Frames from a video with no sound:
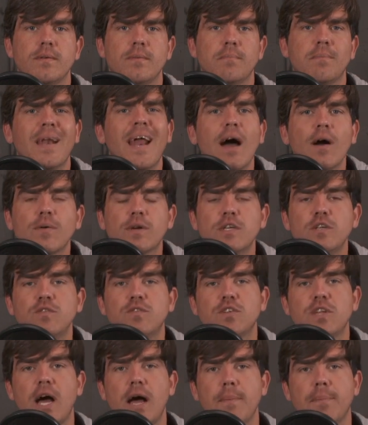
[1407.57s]
But how can you
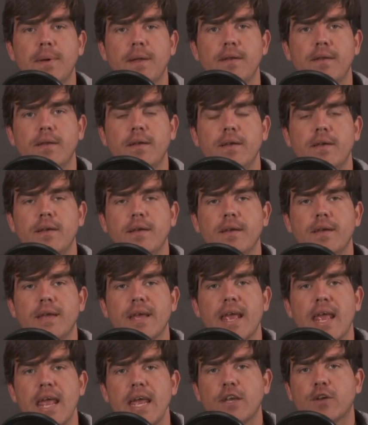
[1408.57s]
stop it?
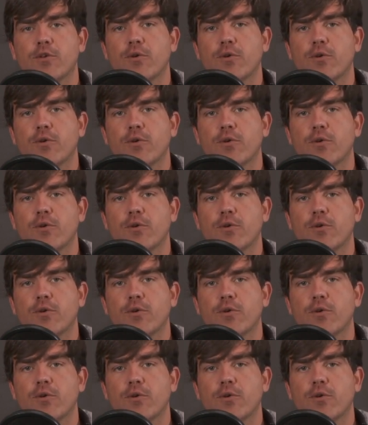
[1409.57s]
It